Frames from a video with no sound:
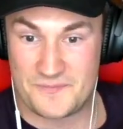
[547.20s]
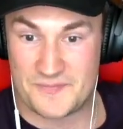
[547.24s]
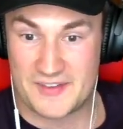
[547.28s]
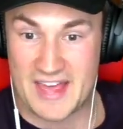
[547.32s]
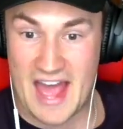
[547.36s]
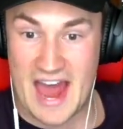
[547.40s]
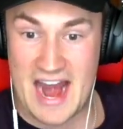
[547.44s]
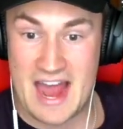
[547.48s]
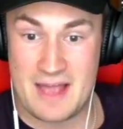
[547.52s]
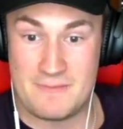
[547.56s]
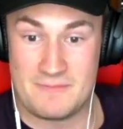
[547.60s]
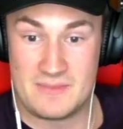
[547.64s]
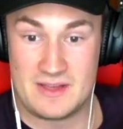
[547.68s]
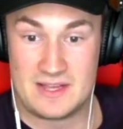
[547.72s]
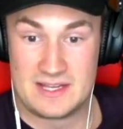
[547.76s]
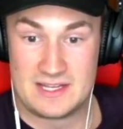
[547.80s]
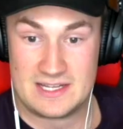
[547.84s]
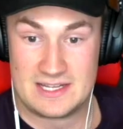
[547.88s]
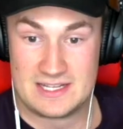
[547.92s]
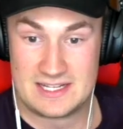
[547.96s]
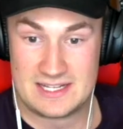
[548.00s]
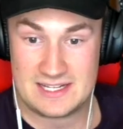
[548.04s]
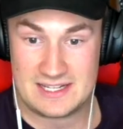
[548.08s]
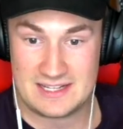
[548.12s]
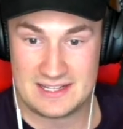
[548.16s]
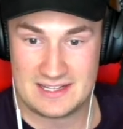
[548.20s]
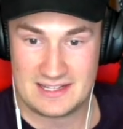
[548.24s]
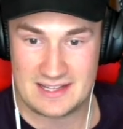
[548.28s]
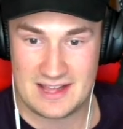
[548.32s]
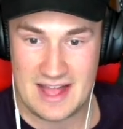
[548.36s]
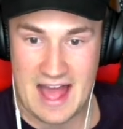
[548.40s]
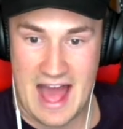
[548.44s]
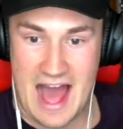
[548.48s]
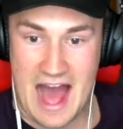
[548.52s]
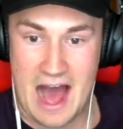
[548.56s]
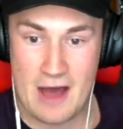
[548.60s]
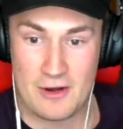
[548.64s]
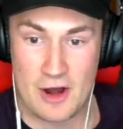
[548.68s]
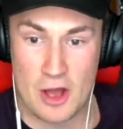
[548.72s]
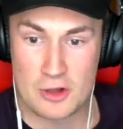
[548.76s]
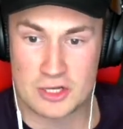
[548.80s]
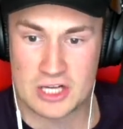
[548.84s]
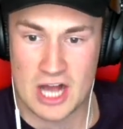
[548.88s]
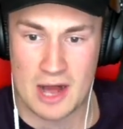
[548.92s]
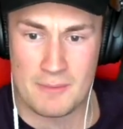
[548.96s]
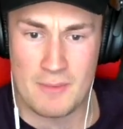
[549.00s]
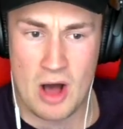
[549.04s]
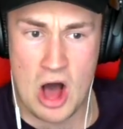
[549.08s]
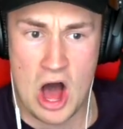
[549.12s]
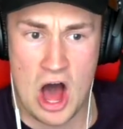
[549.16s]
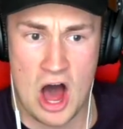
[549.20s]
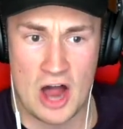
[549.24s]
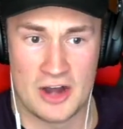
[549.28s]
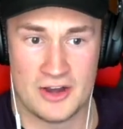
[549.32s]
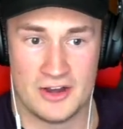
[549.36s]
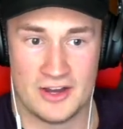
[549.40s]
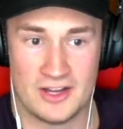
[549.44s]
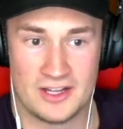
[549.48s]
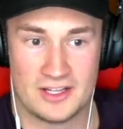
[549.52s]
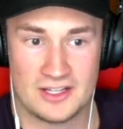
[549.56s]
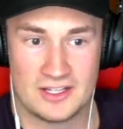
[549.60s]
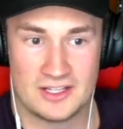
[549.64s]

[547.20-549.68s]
Get him! Aldo, come on!